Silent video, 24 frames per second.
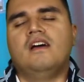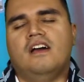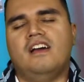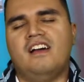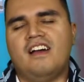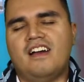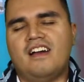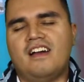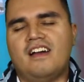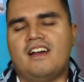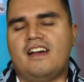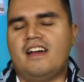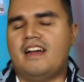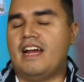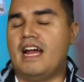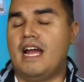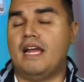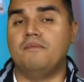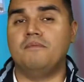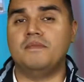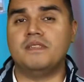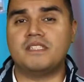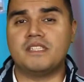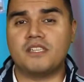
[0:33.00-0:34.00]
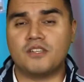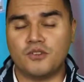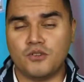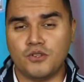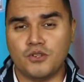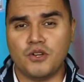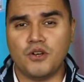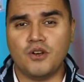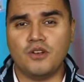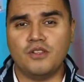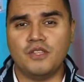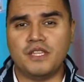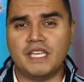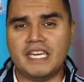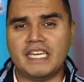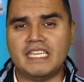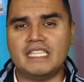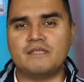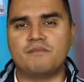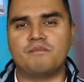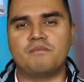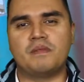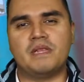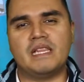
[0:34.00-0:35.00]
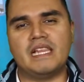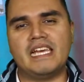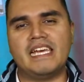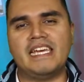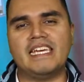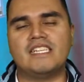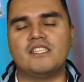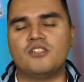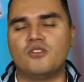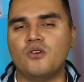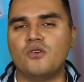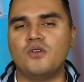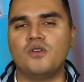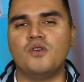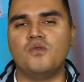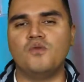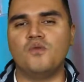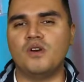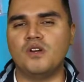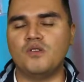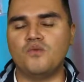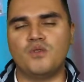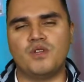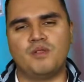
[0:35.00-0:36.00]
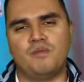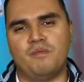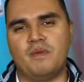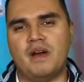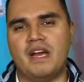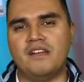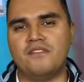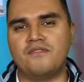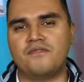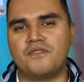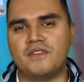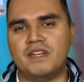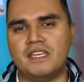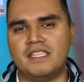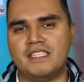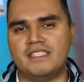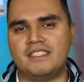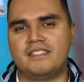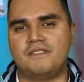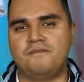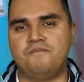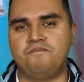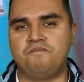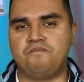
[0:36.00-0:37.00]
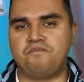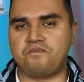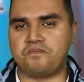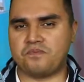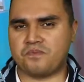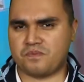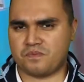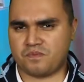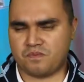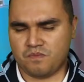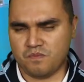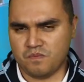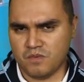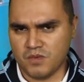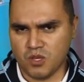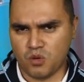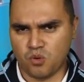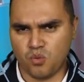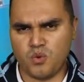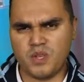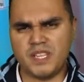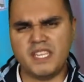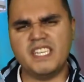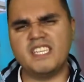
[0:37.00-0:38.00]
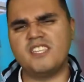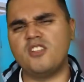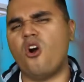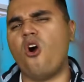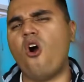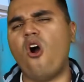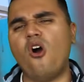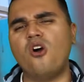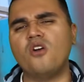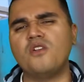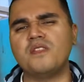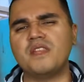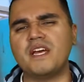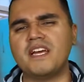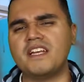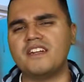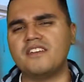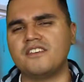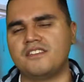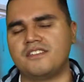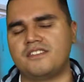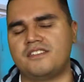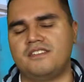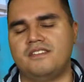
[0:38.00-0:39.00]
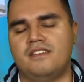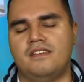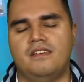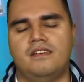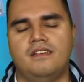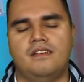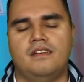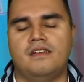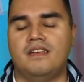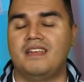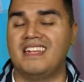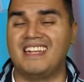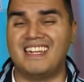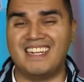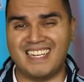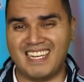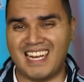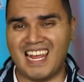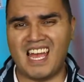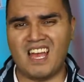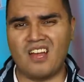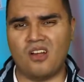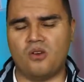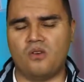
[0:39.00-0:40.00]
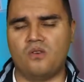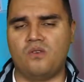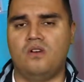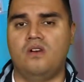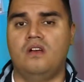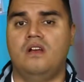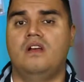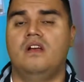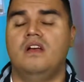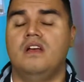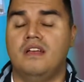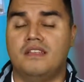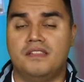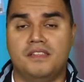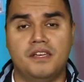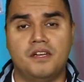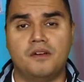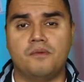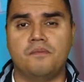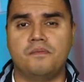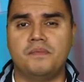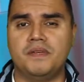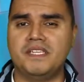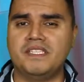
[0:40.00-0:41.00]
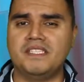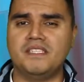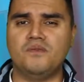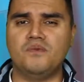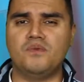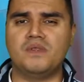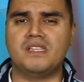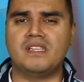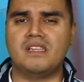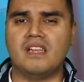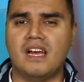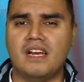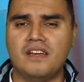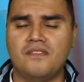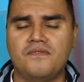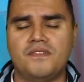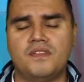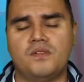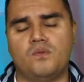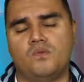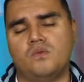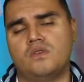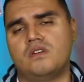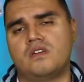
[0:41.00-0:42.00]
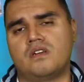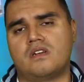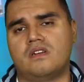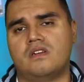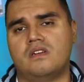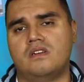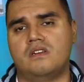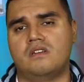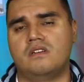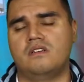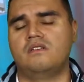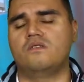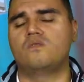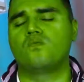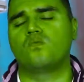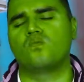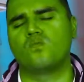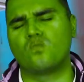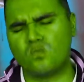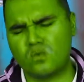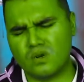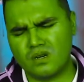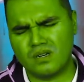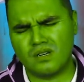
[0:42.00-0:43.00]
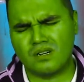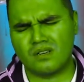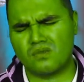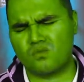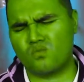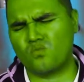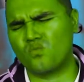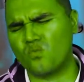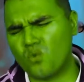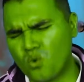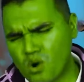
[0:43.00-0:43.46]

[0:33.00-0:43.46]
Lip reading: I miss the good old days playing Dota 1 with my friends. We did all-nighters. Now, they're busy with life and work. Work.